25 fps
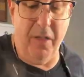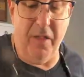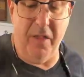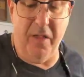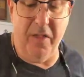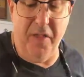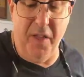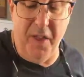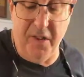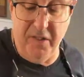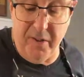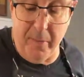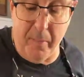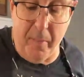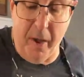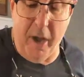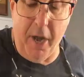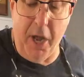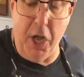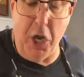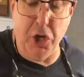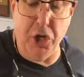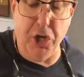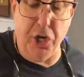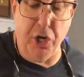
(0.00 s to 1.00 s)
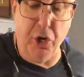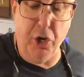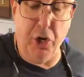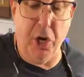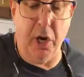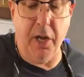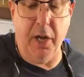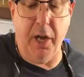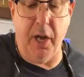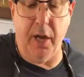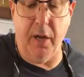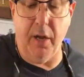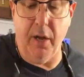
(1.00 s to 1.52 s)
the things about Asian
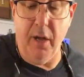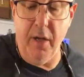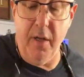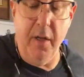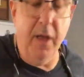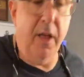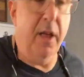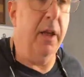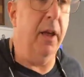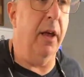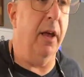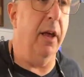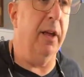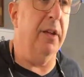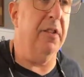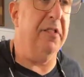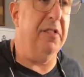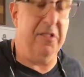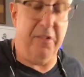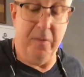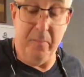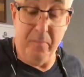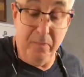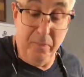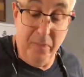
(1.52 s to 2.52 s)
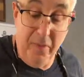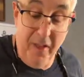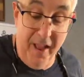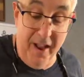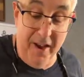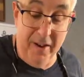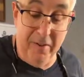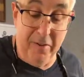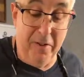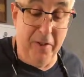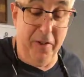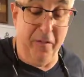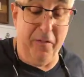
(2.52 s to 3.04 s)
cooking is, and
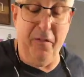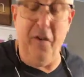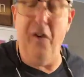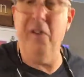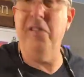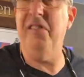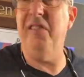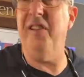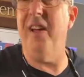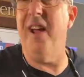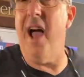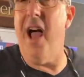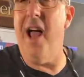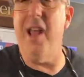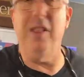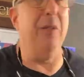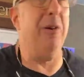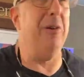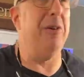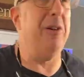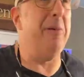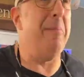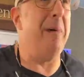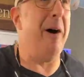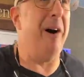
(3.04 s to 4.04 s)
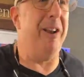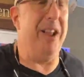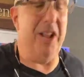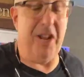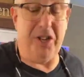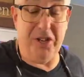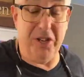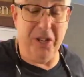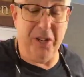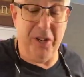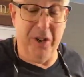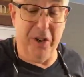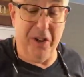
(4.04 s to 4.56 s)
it was the first thing I learned about
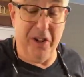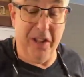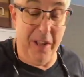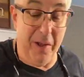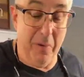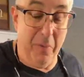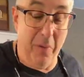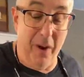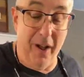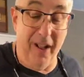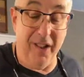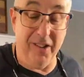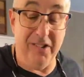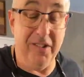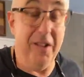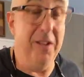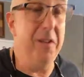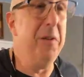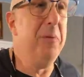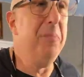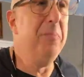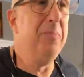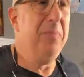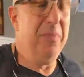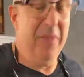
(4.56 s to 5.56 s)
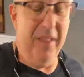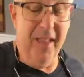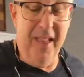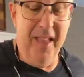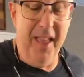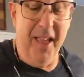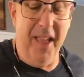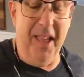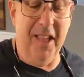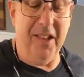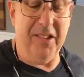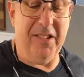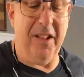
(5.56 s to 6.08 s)
Asian cooking, was
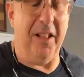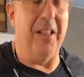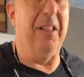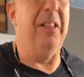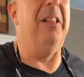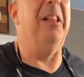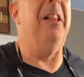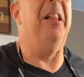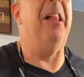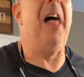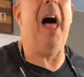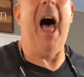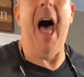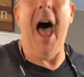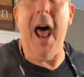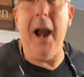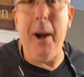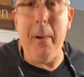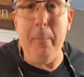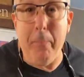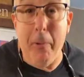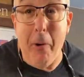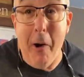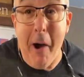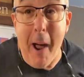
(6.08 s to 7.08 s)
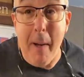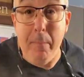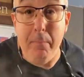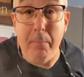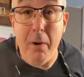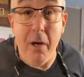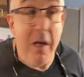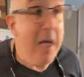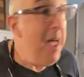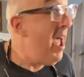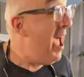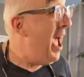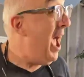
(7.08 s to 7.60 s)
it's a lot of prep
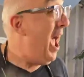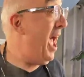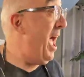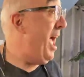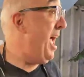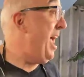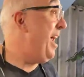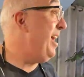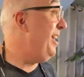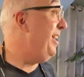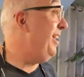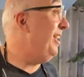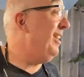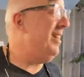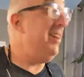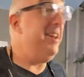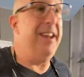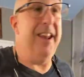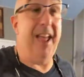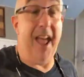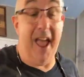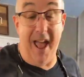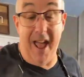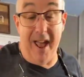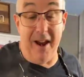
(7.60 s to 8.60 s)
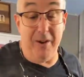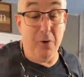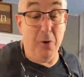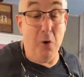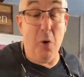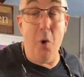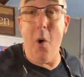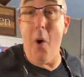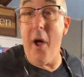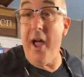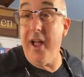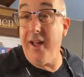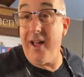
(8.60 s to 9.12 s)
and
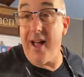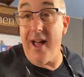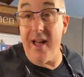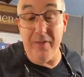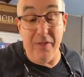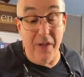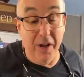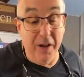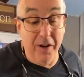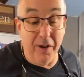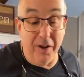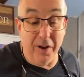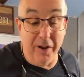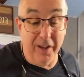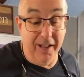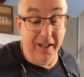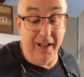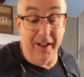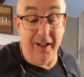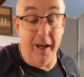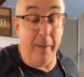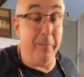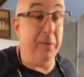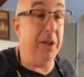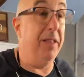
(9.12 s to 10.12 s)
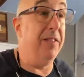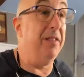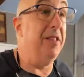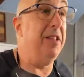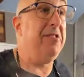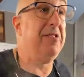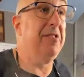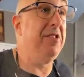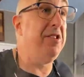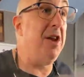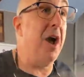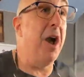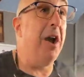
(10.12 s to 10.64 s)
quick on the cooking. I mean, this
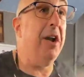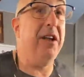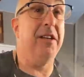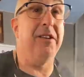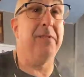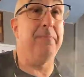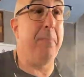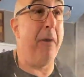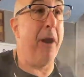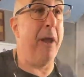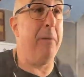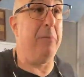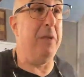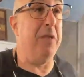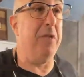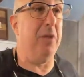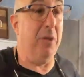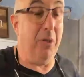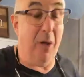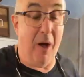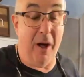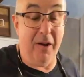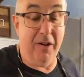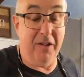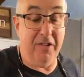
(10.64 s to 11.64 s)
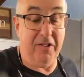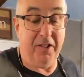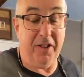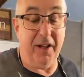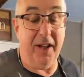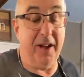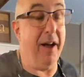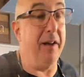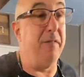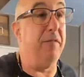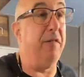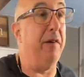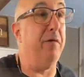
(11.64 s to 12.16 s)
duck is probably the longest thing
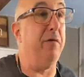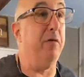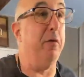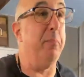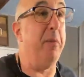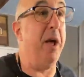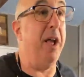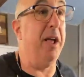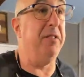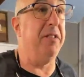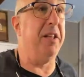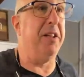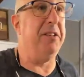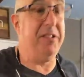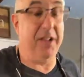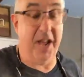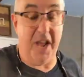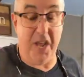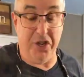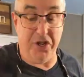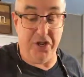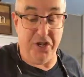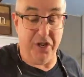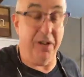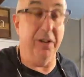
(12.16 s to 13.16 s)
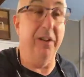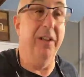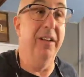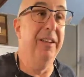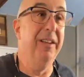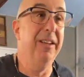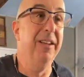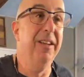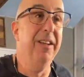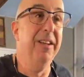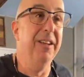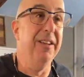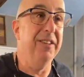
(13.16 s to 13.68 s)
I've ever made that's Asian.
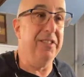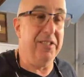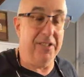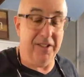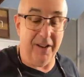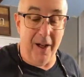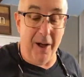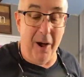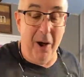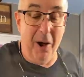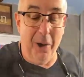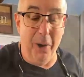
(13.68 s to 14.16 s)
So